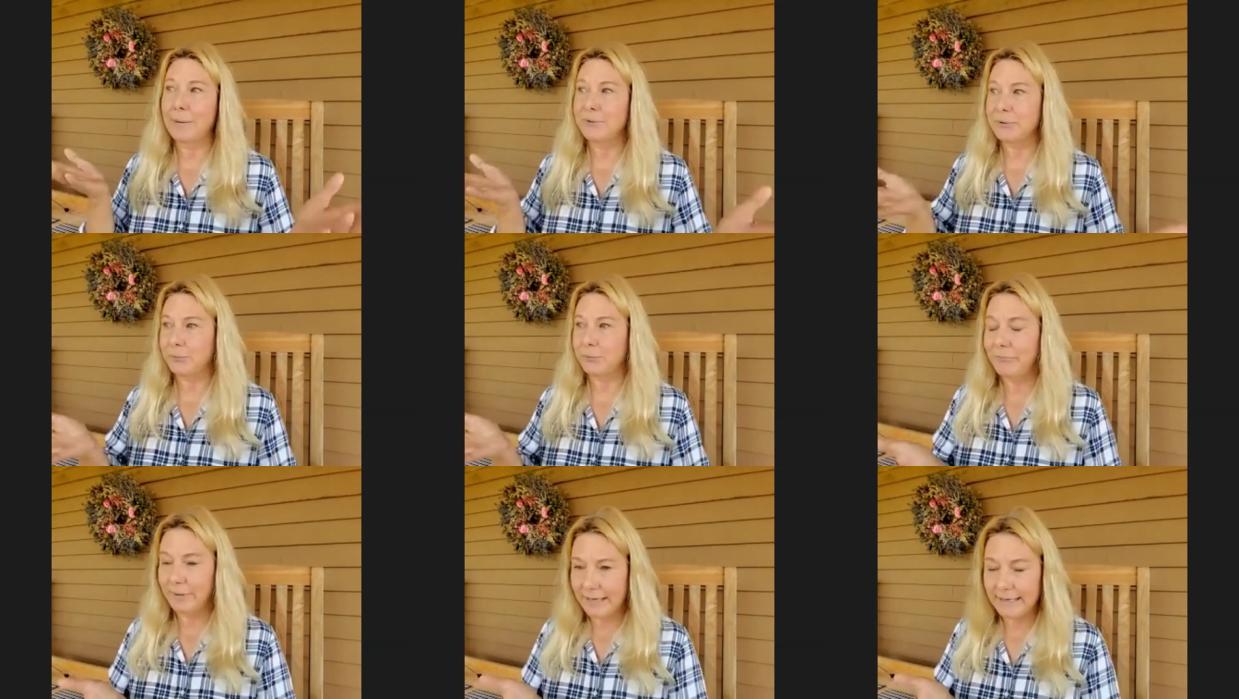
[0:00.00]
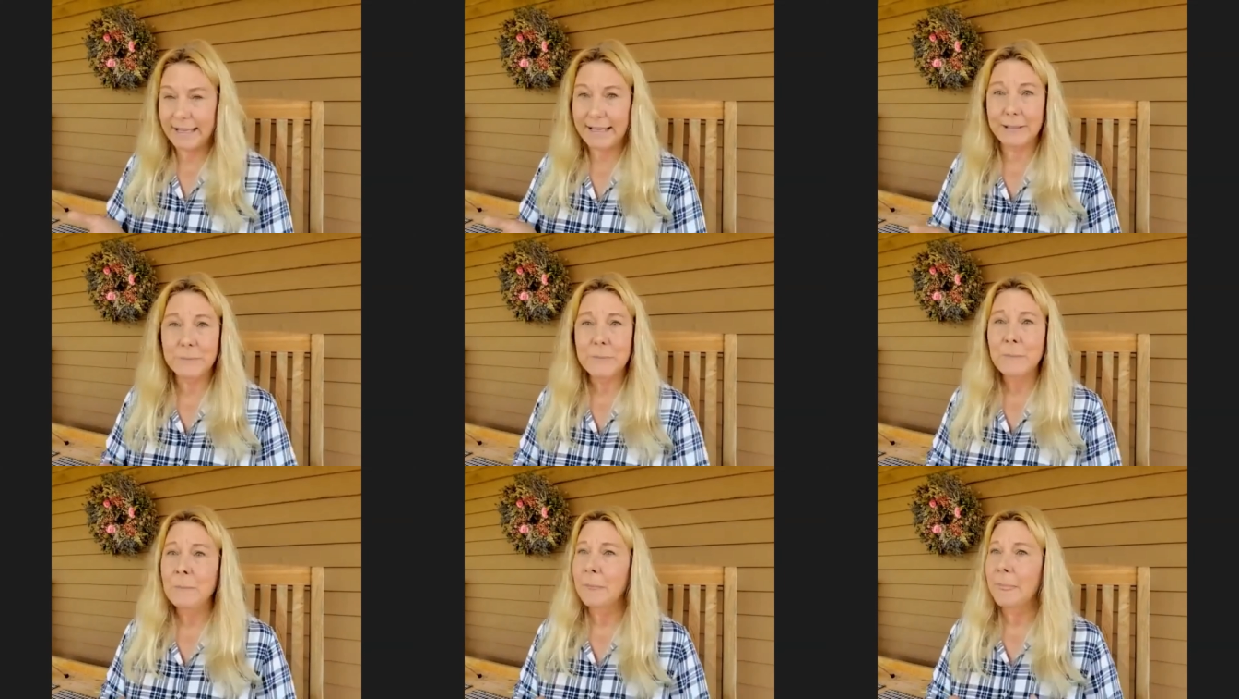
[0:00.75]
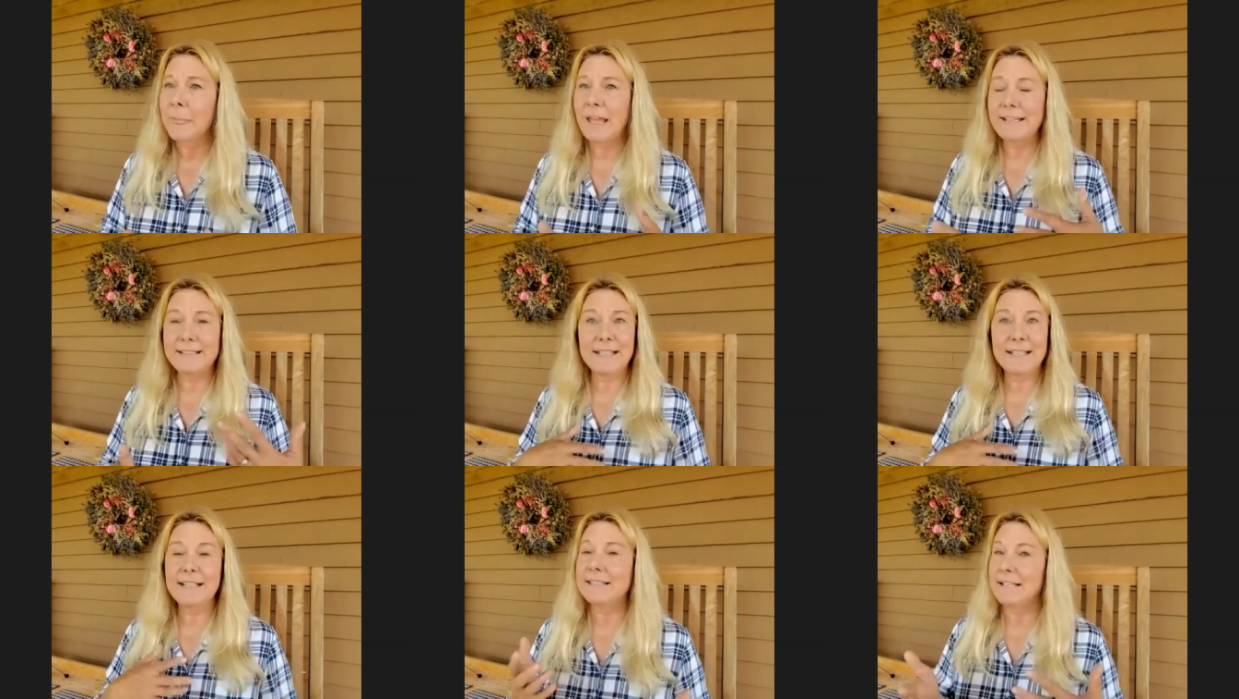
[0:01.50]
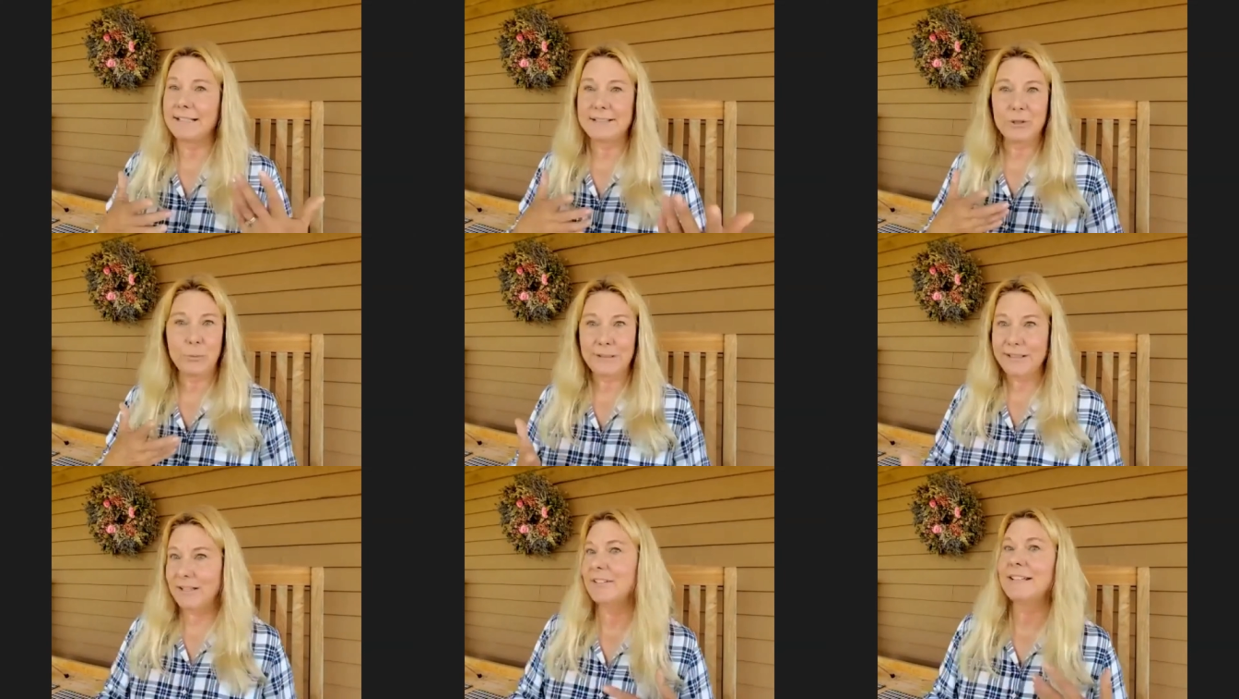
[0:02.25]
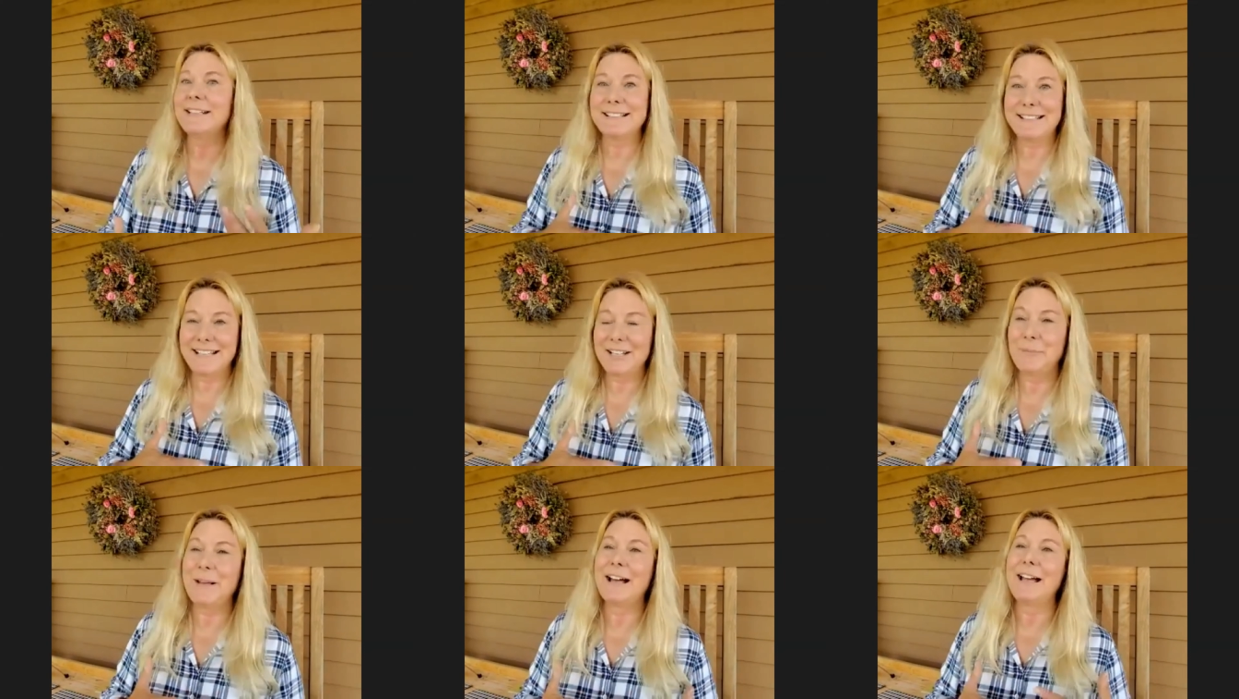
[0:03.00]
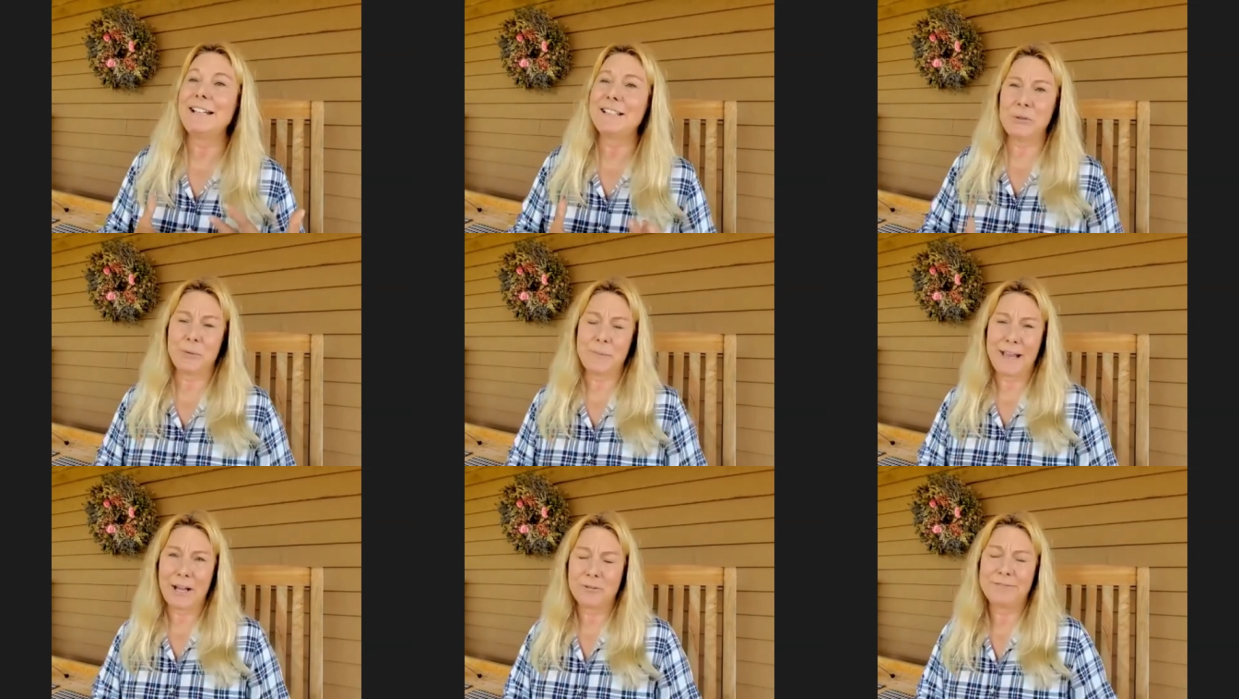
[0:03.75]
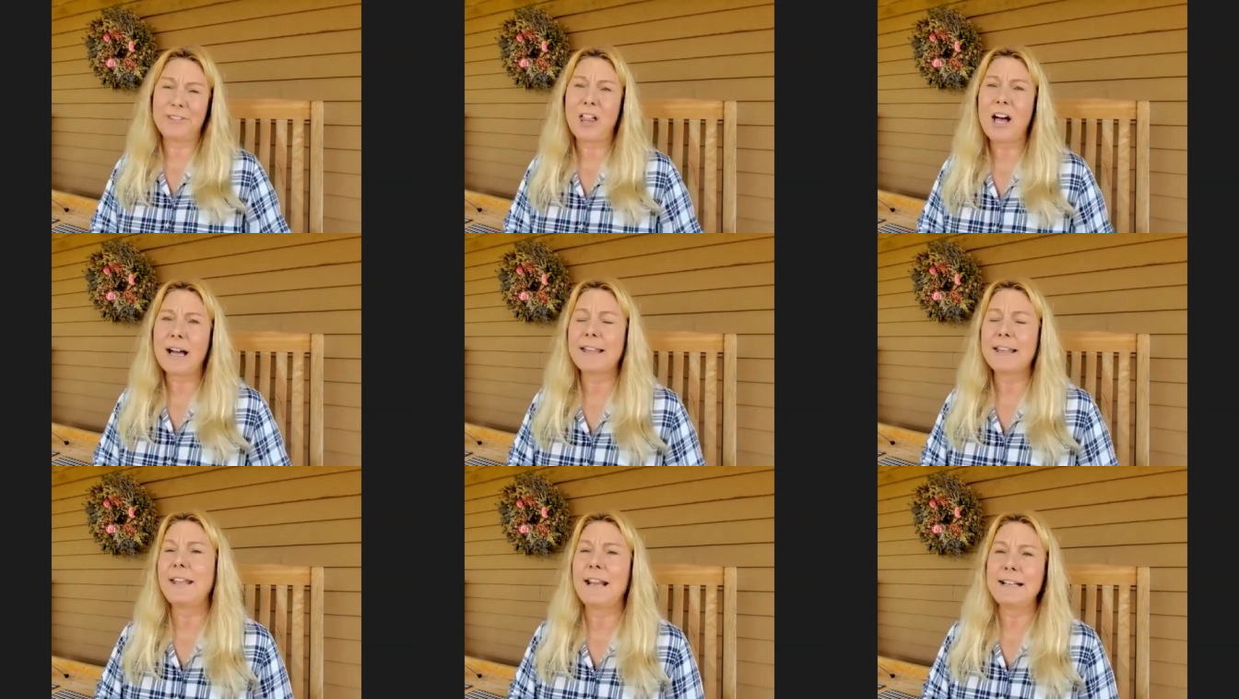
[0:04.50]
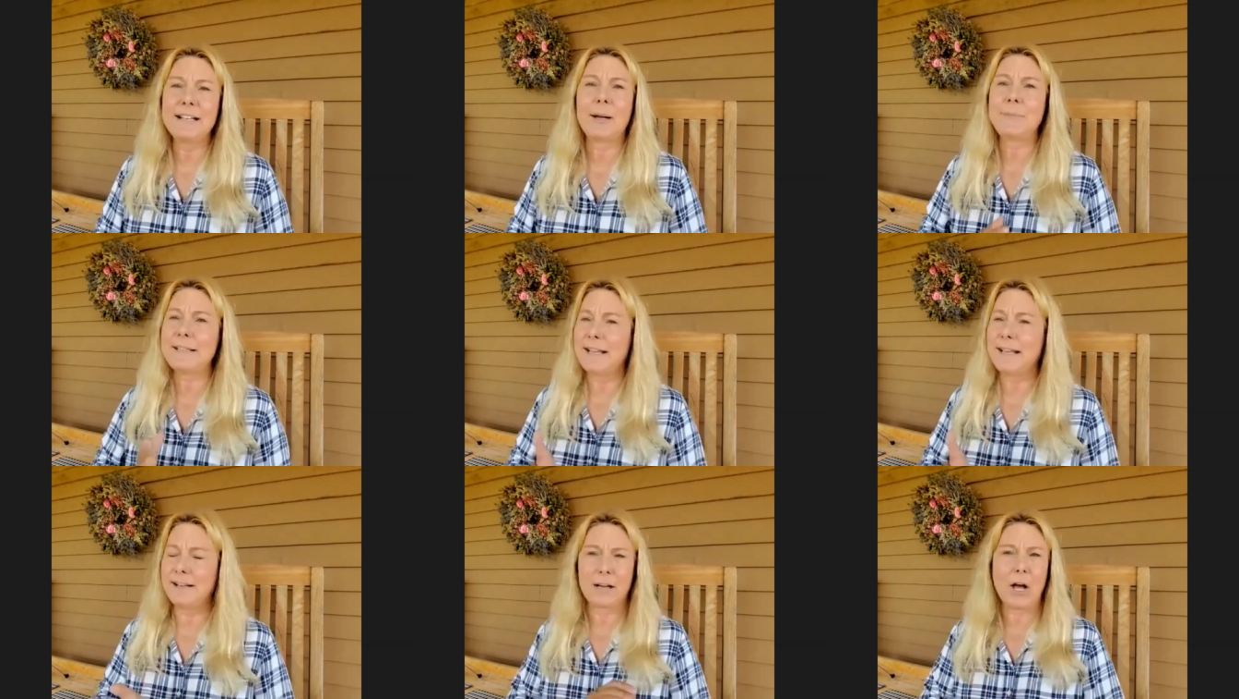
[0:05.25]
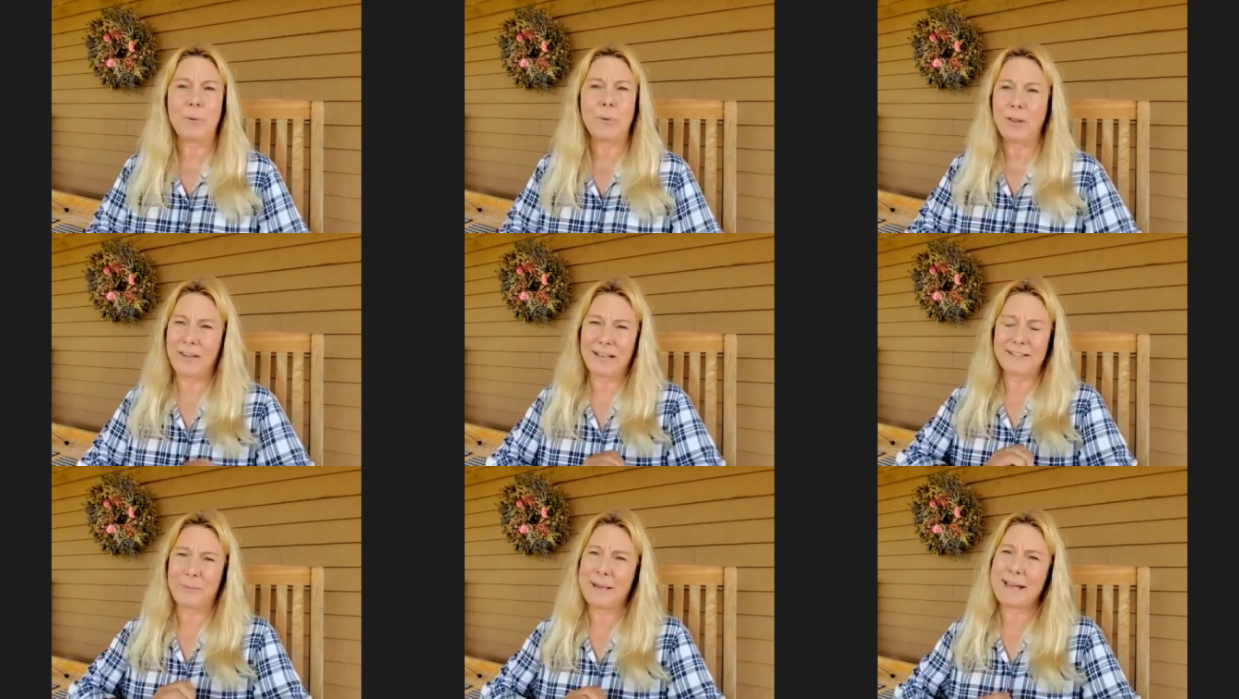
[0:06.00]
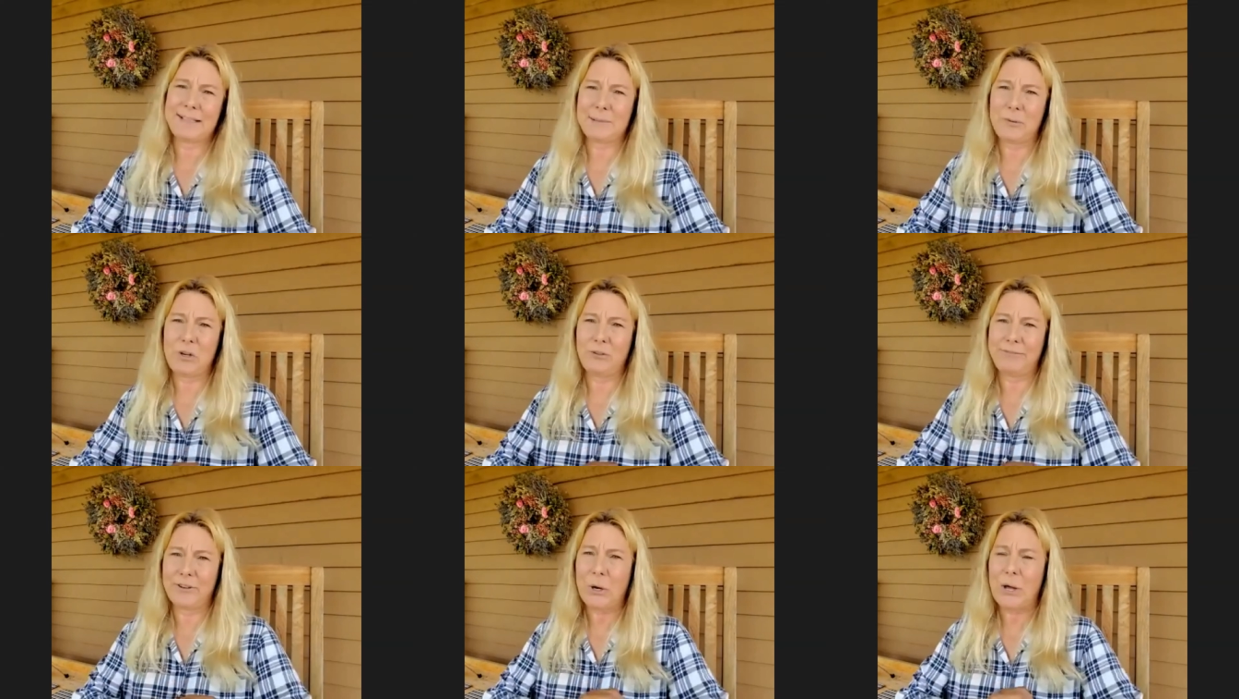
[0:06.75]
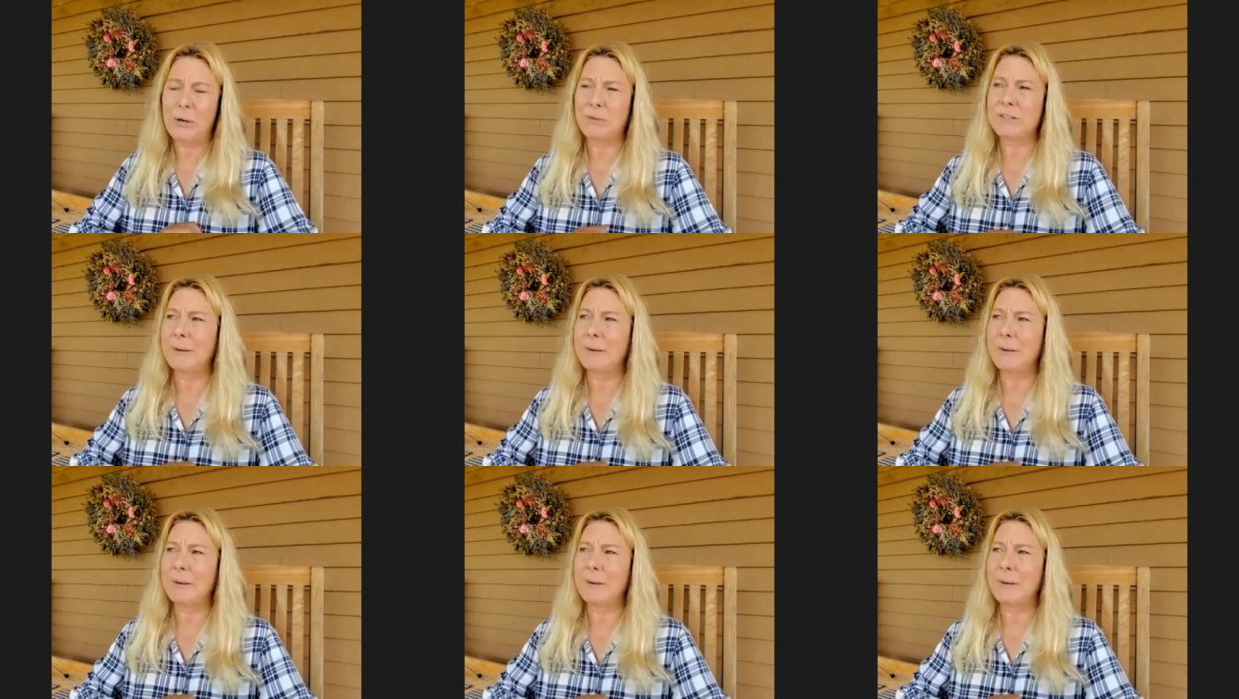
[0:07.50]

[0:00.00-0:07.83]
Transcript: I was rereading it, it's things that I still believe in and stand behind and do with my own flock. And then I did update a couple of things and we added some new photos.